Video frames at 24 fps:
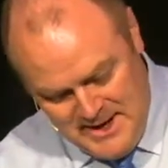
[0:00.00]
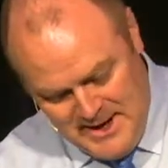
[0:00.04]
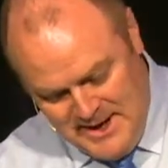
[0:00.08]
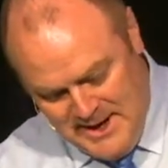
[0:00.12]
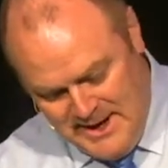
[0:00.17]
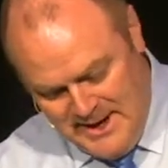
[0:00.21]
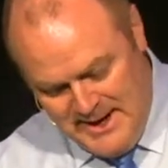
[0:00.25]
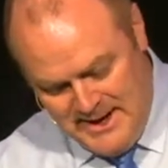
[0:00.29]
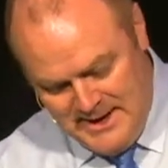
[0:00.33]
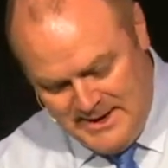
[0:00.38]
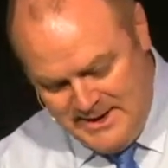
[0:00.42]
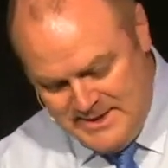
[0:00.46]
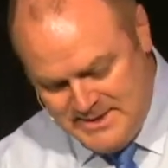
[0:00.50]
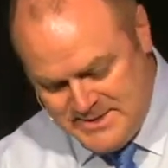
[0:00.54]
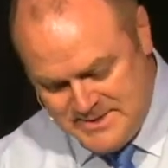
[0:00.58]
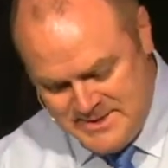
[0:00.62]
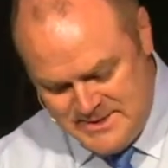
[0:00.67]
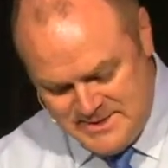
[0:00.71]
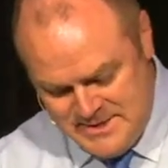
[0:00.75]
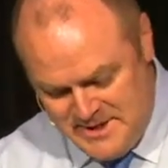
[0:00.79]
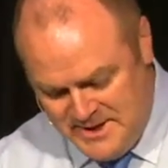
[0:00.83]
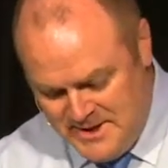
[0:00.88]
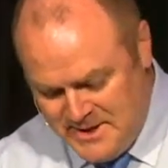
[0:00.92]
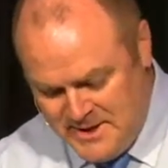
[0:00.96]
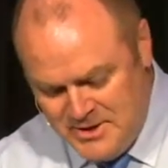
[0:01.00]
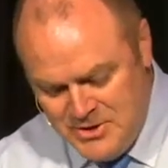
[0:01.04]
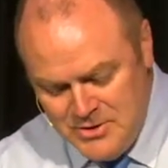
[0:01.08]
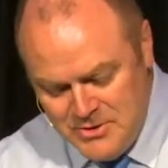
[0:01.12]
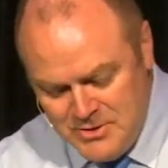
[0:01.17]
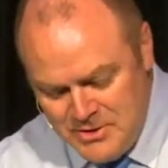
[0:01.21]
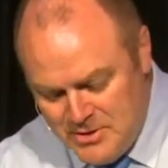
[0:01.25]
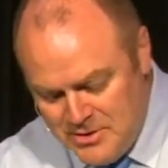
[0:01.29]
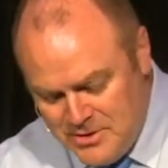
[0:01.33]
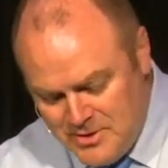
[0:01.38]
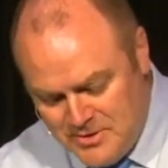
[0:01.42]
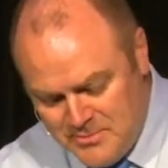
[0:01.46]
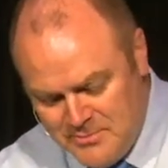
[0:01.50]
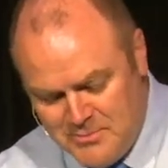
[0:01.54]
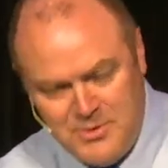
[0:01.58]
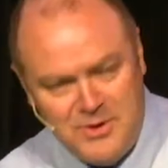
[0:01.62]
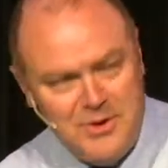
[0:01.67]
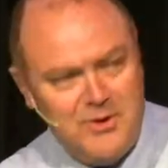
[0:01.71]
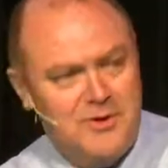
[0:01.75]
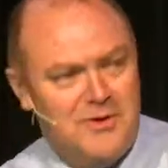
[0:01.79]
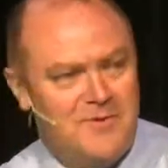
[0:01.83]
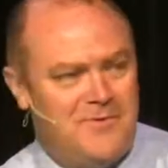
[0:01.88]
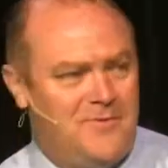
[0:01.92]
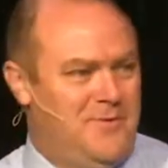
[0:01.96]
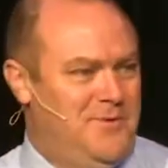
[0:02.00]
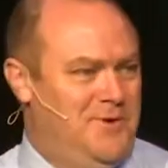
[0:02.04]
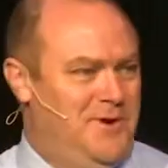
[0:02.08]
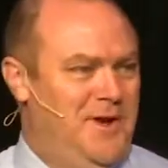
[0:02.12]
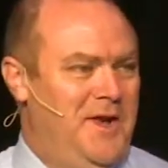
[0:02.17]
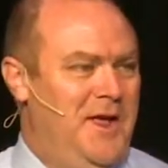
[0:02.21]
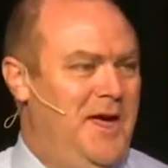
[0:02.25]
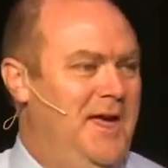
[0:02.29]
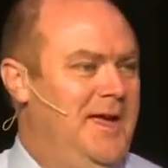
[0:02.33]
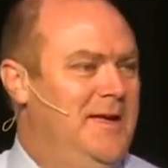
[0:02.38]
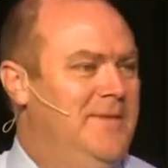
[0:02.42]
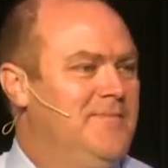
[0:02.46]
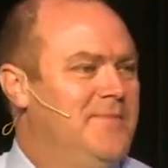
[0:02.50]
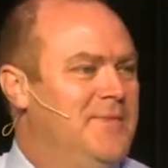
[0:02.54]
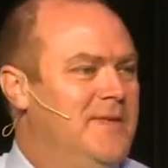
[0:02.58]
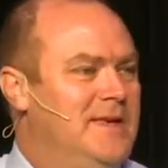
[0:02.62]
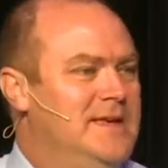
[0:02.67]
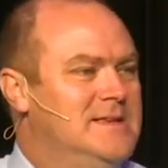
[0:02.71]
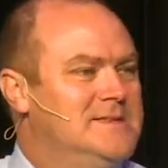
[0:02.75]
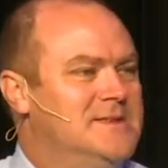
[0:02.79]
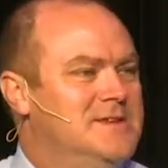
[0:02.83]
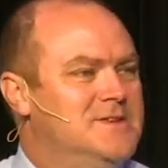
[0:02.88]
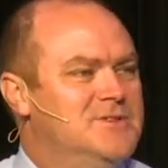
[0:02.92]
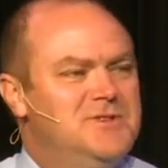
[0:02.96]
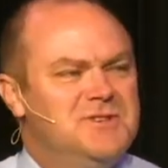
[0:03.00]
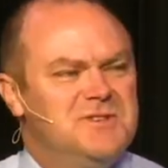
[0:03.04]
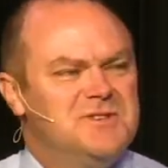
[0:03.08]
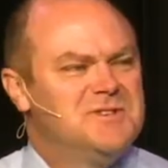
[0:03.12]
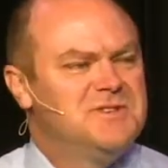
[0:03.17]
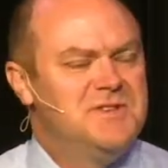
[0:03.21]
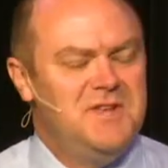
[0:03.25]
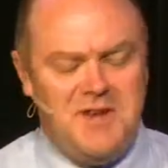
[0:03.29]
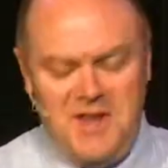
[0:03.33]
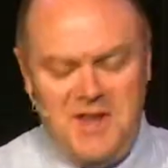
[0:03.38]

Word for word: and he says, Honey, you look beautiful today. He said, Just sit